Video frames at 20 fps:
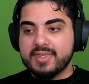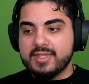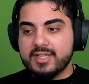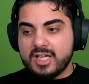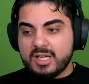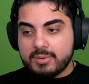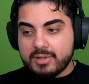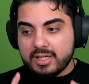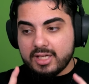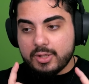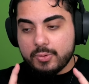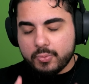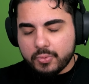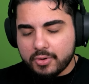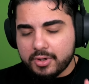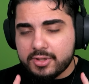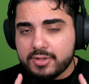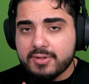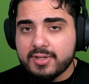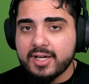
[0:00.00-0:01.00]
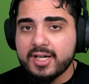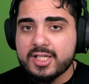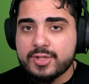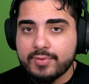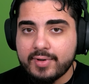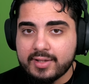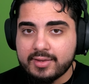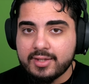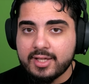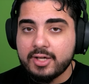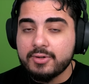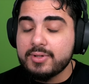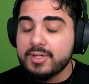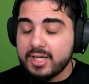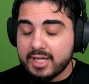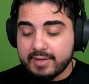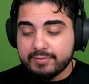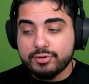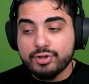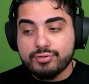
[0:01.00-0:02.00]
I'm gonna warn you guys right now, you're
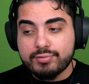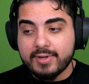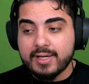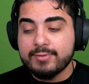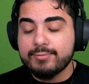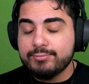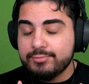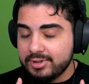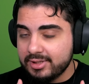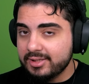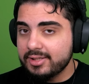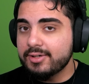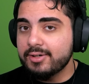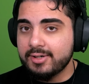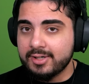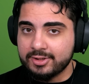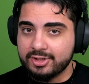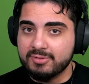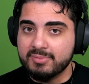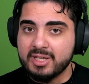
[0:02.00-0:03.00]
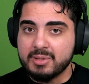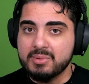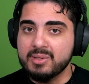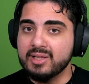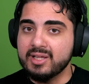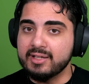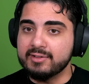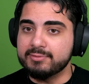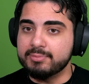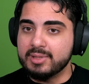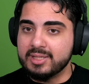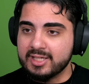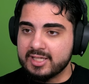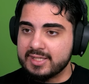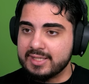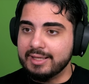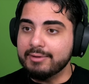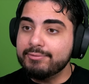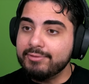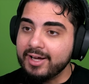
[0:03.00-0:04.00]
gonna have to try really hard to make me laugh because
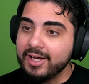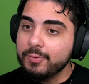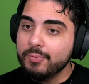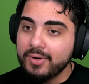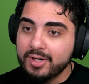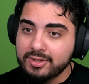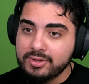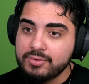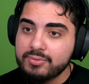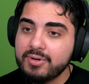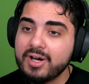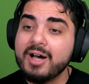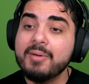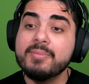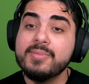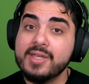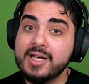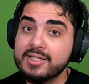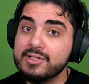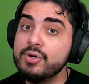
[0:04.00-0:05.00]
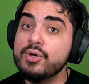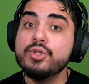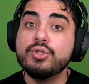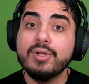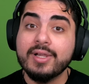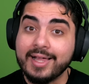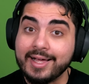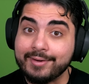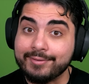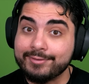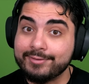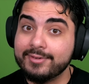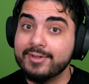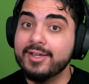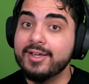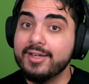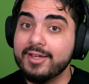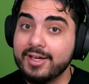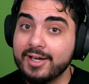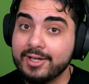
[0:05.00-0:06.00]
if I want to, I'm not going to laugh
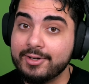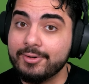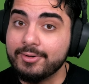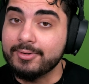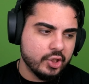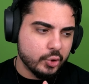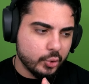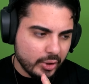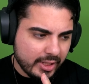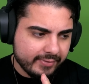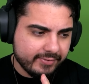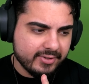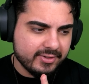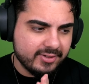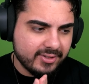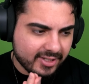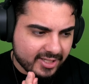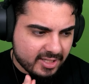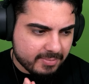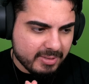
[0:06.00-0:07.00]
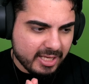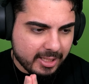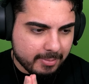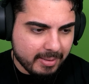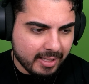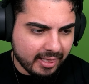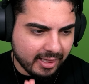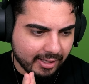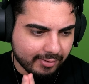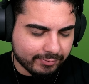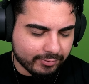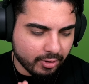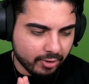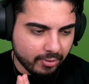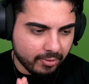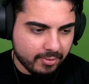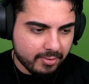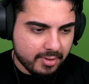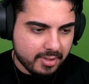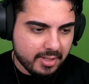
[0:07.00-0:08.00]
at all. Whoever does make me laugh
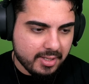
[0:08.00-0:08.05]
though,